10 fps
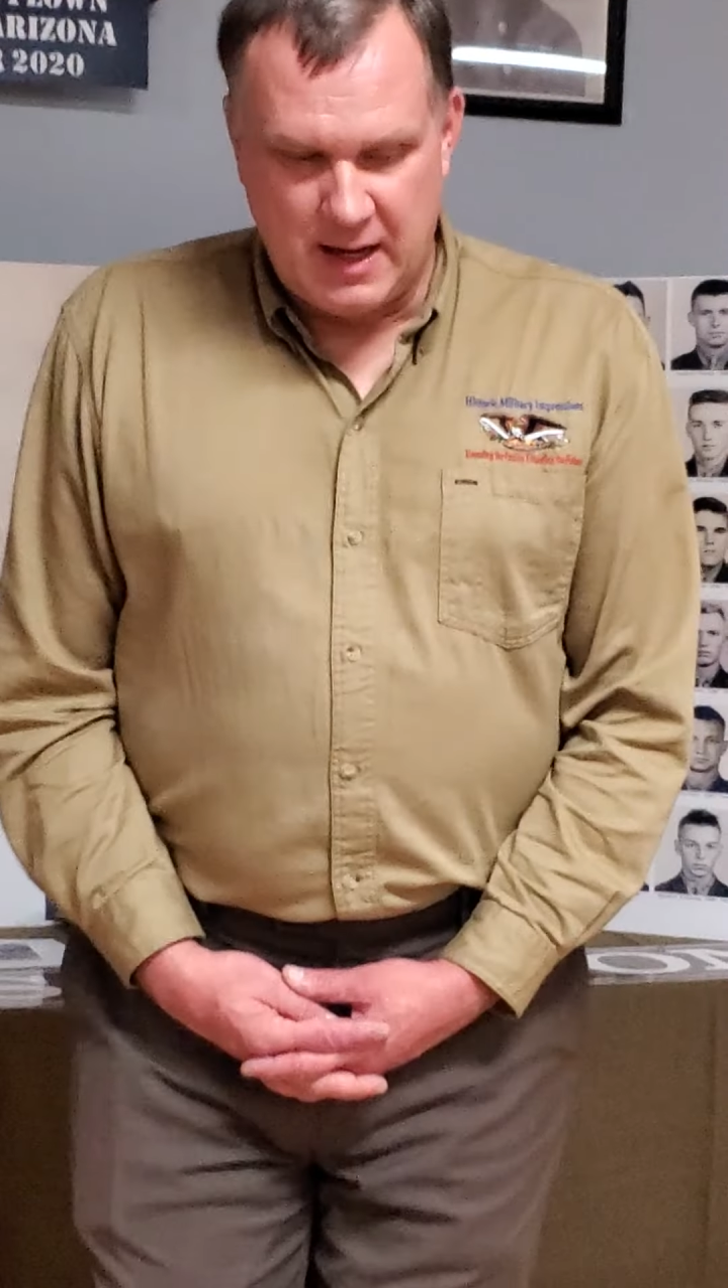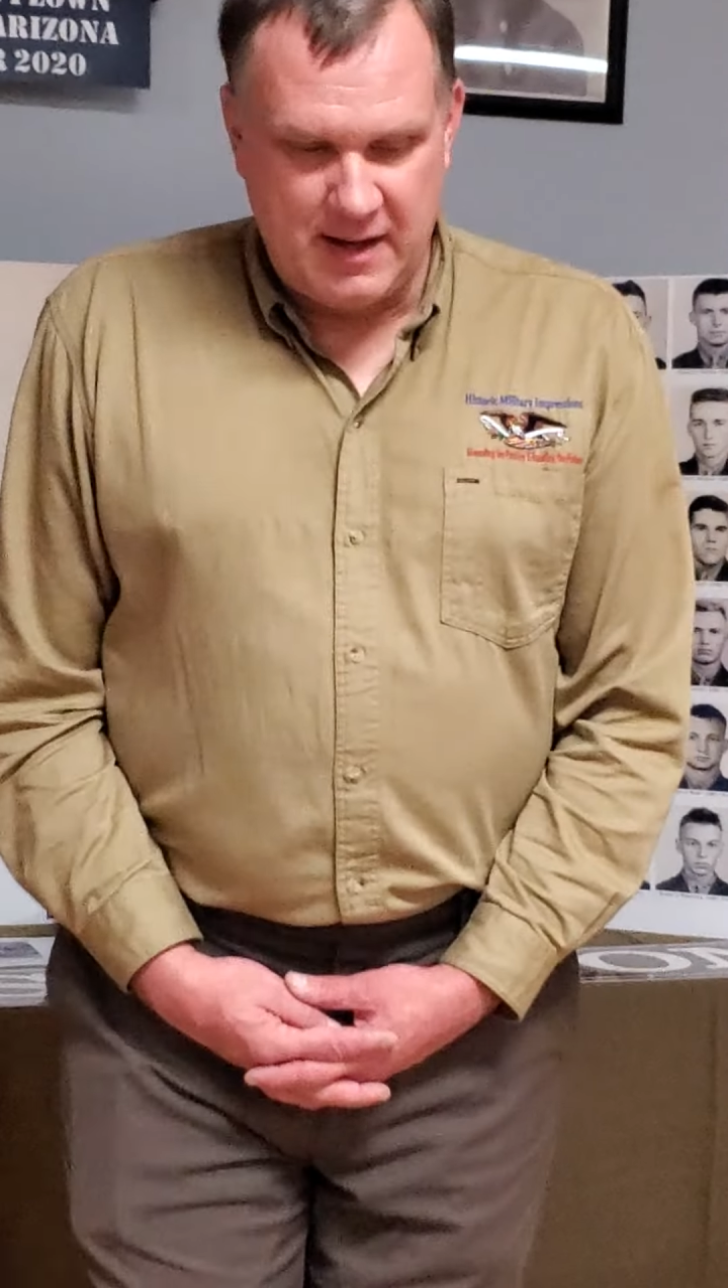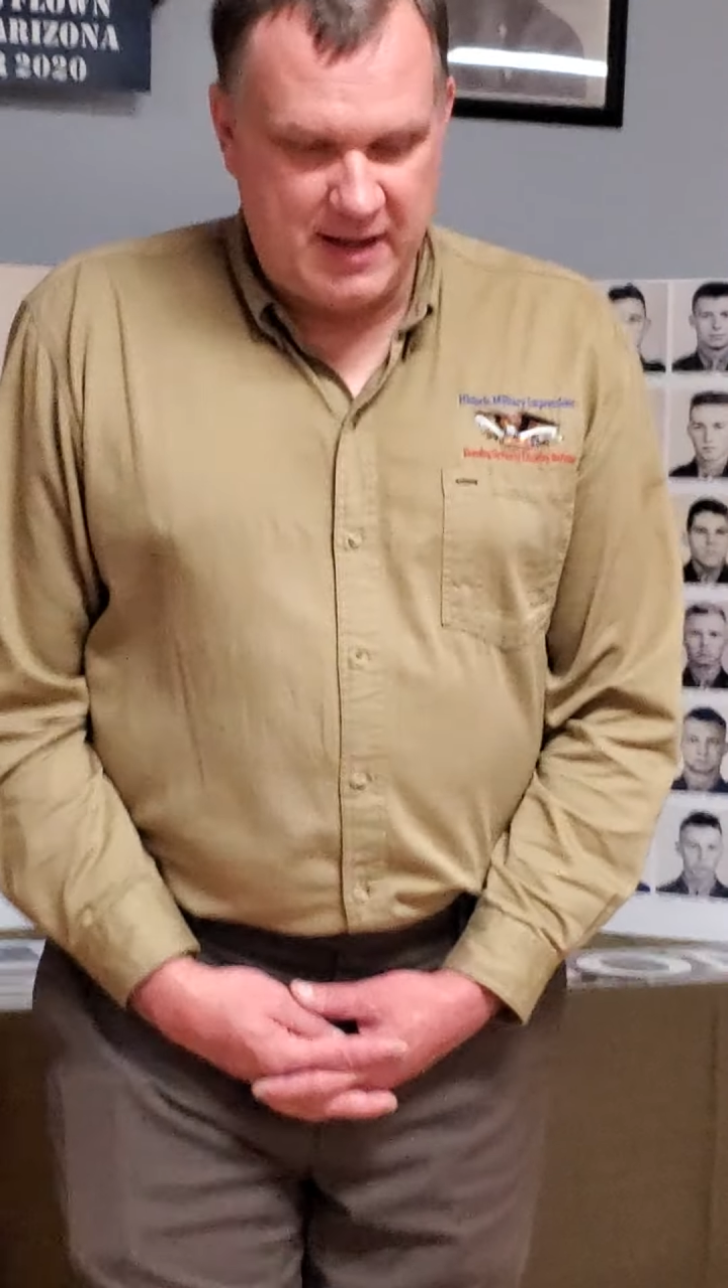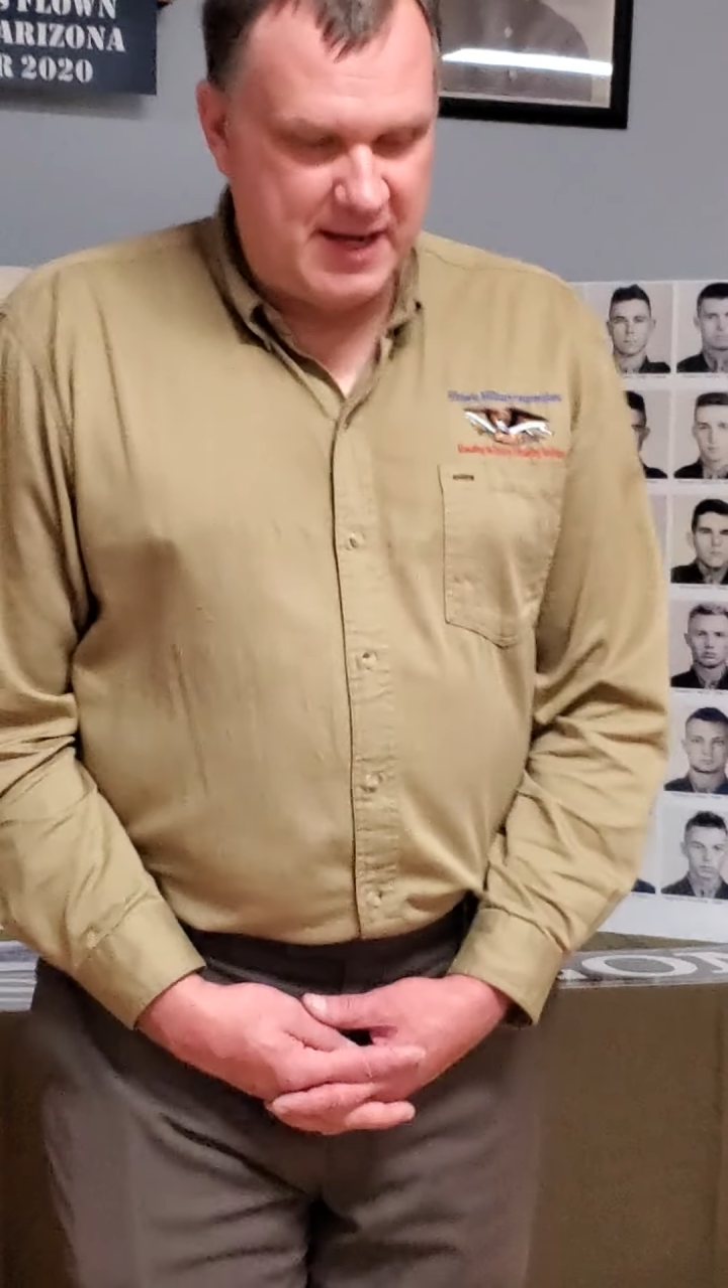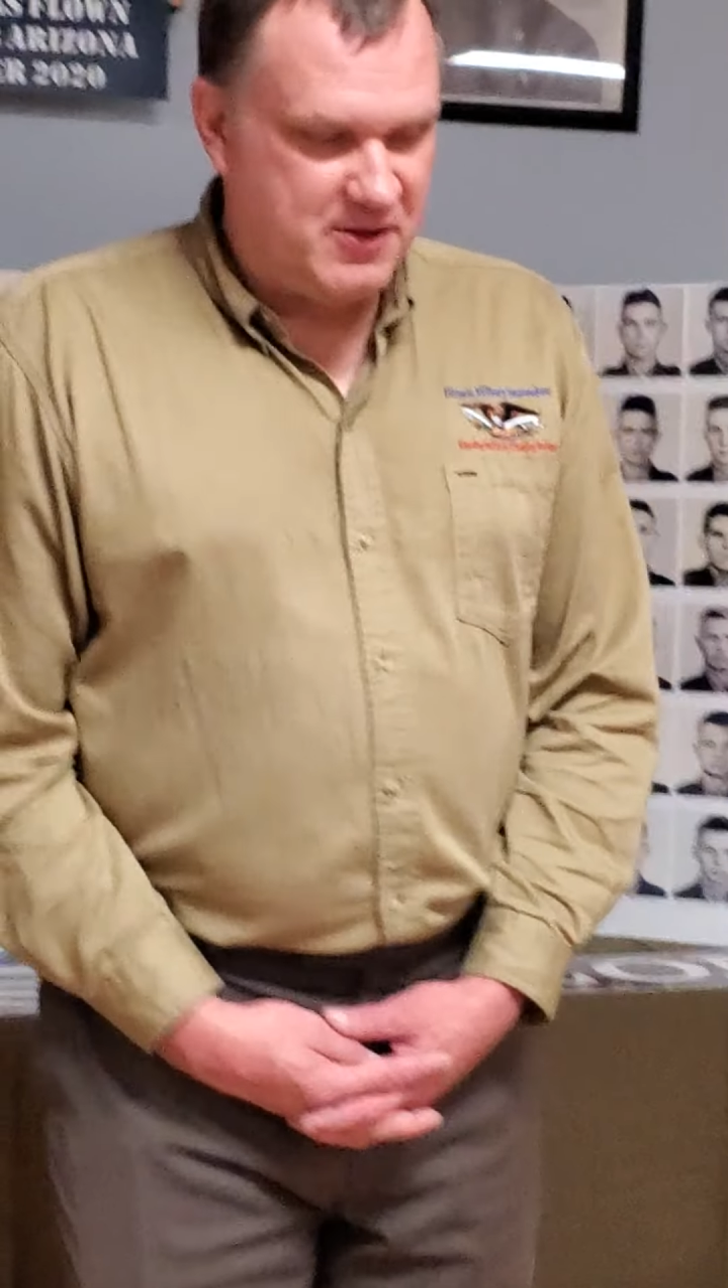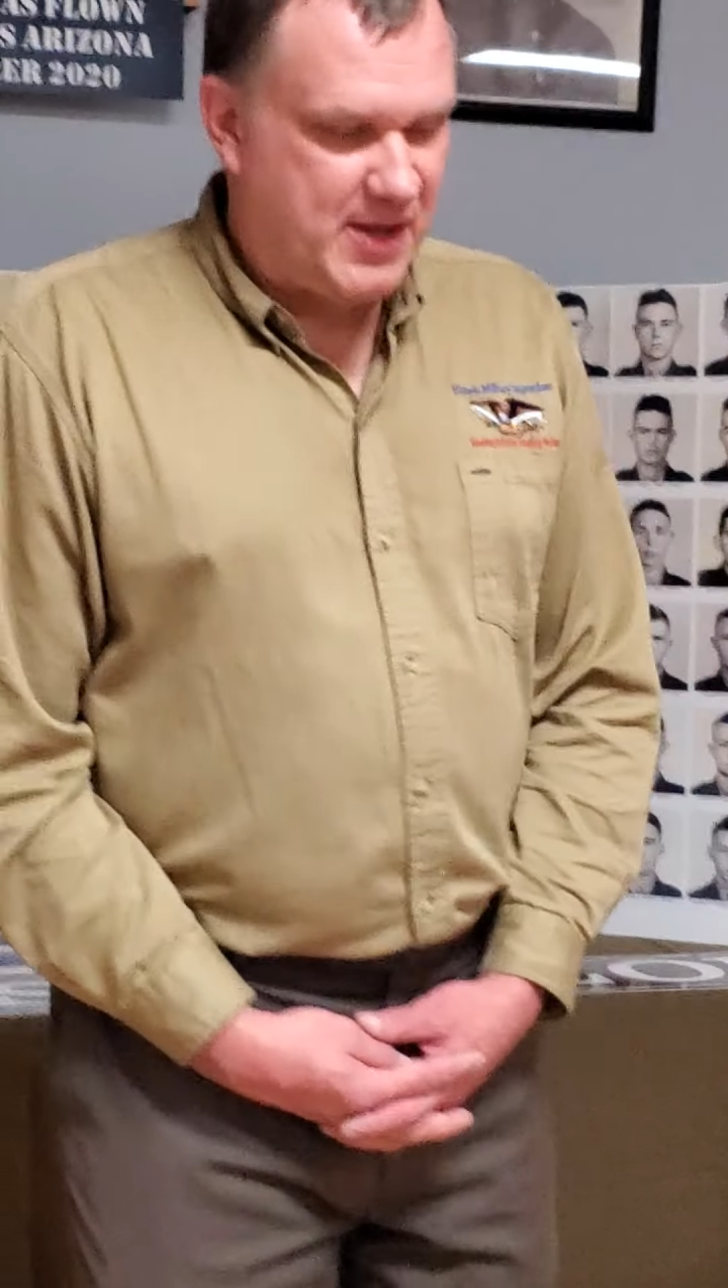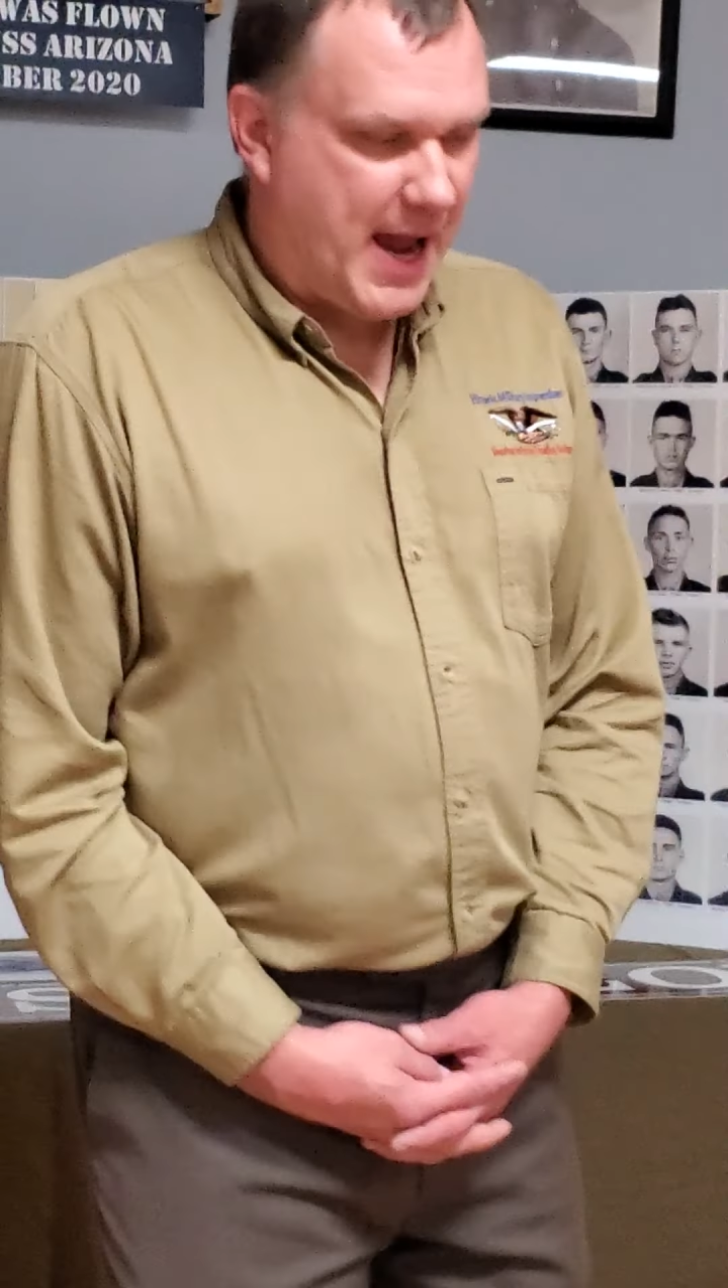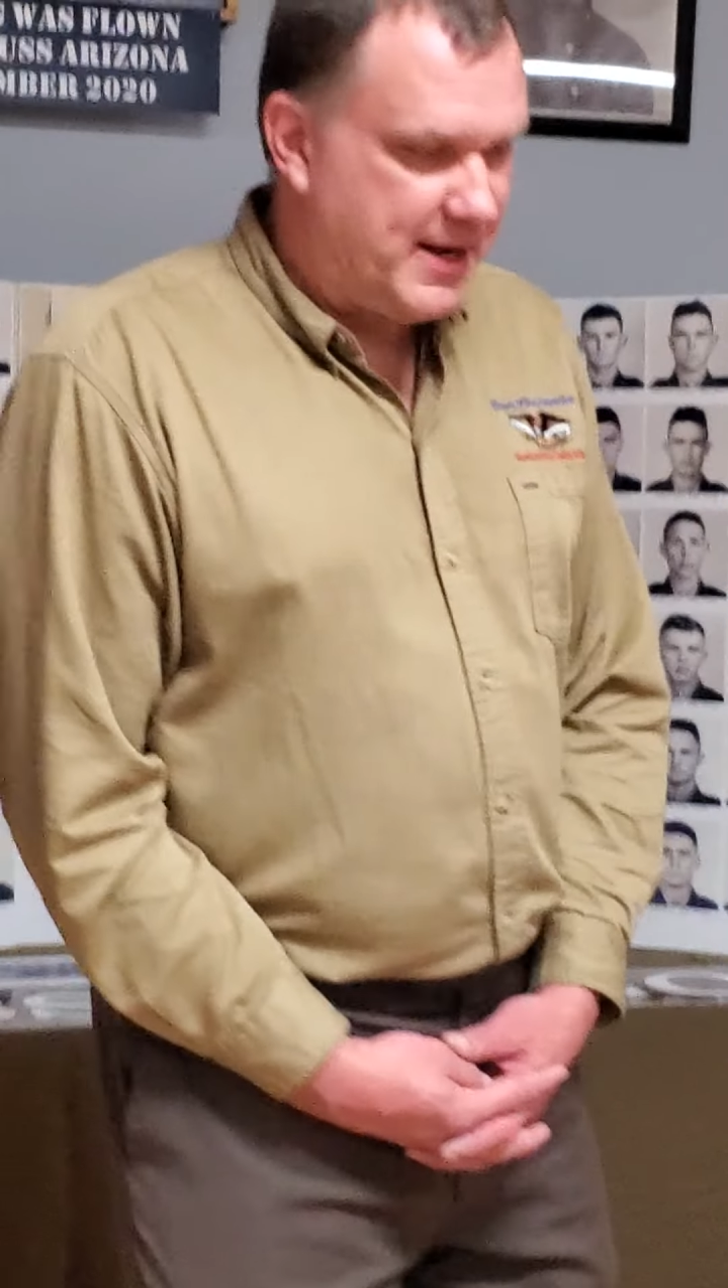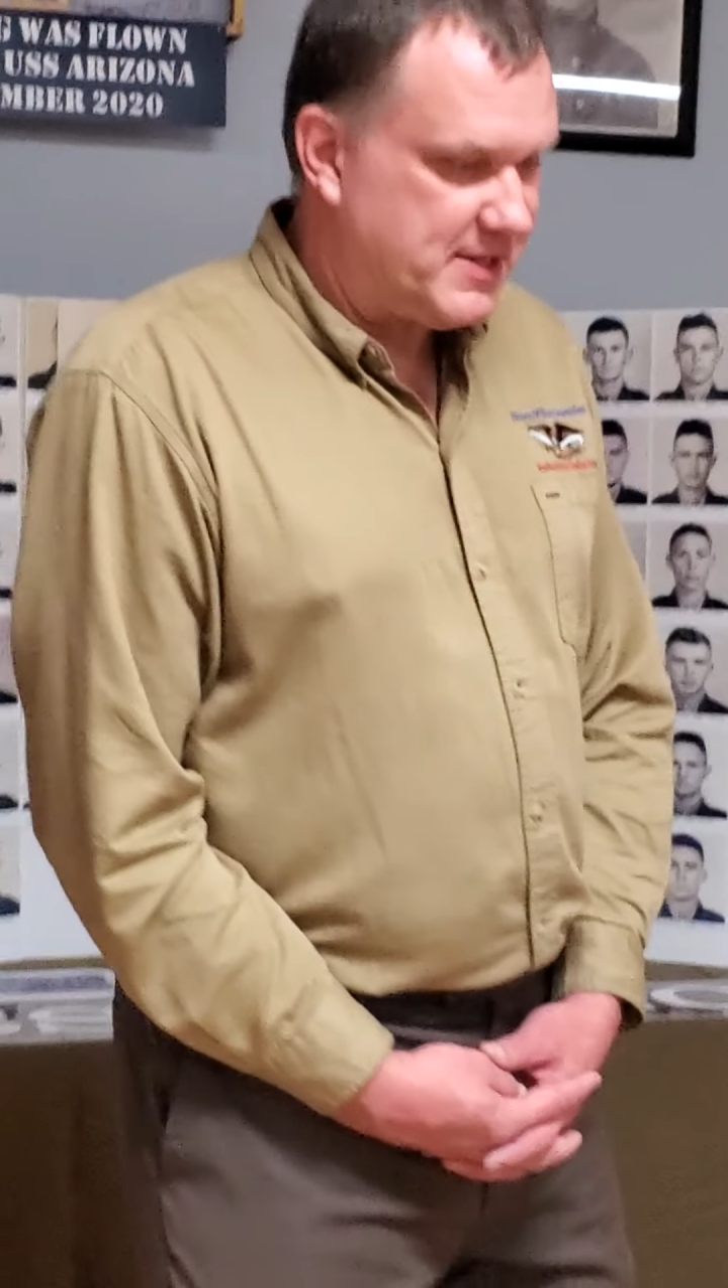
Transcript: he had